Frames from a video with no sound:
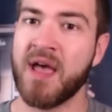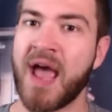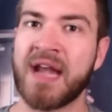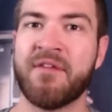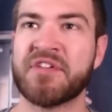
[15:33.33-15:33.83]

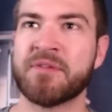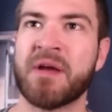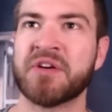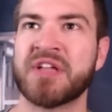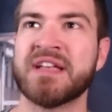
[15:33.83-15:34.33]
and give us a
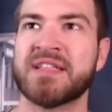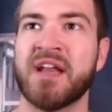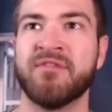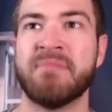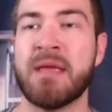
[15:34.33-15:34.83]
better sense
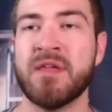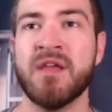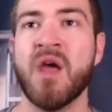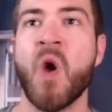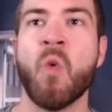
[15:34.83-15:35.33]
then of maybe